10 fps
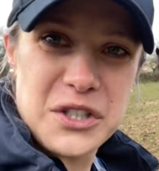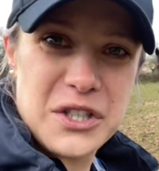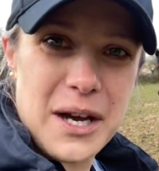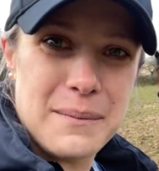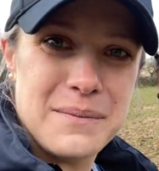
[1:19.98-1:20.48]
good
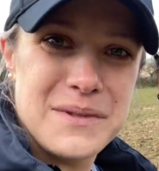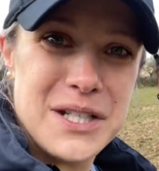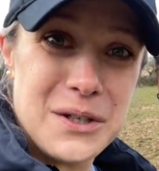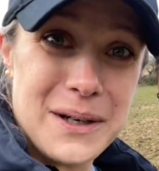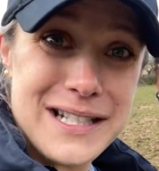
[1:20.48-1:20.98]
time to
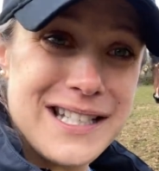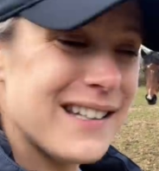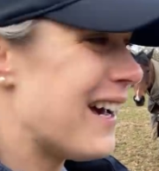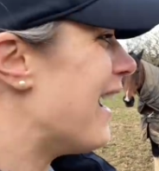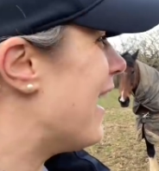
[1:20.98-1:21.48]
do it.
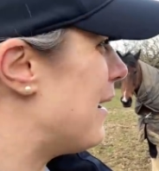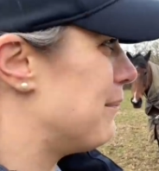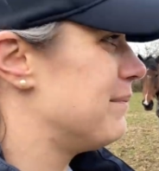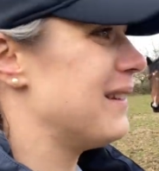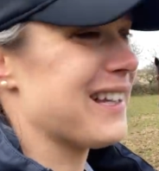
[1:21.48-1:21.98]

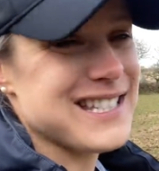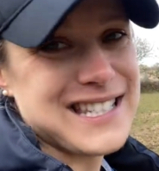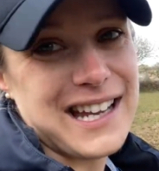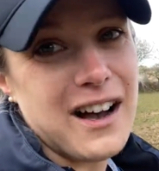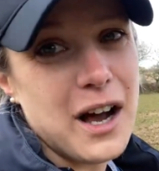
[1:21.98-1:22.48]
Like I
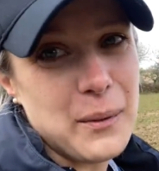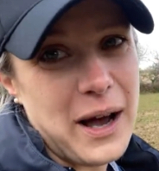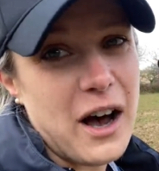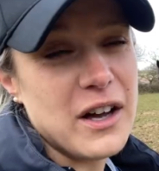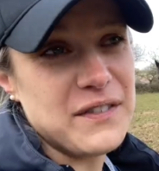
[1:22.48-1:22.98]
say, I wear
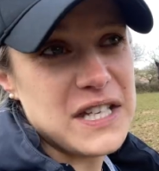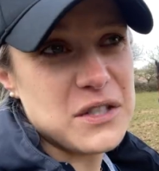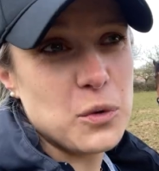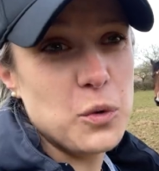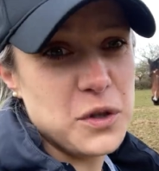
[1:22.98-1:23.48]
high vis
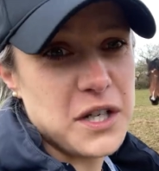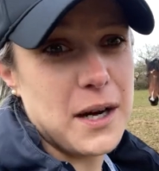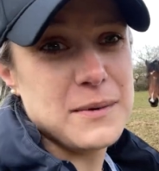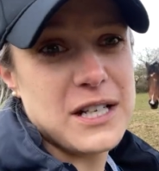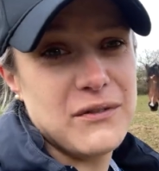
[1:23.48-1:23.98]
all the
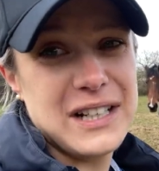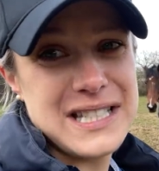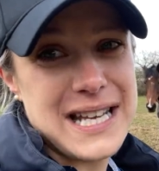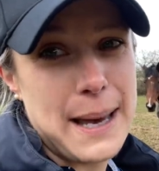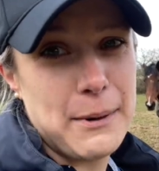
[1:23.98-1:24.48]
time, generally
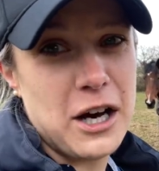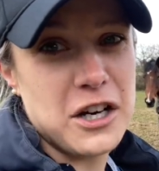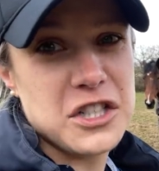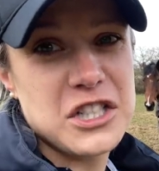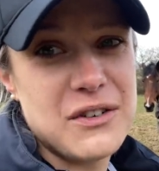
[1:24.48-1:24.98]

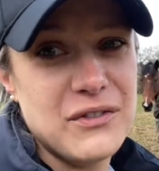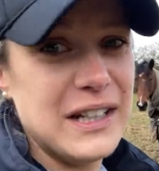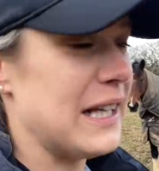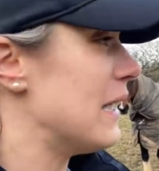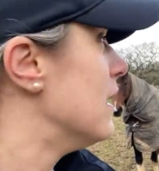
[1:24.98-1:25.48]
tabard, generally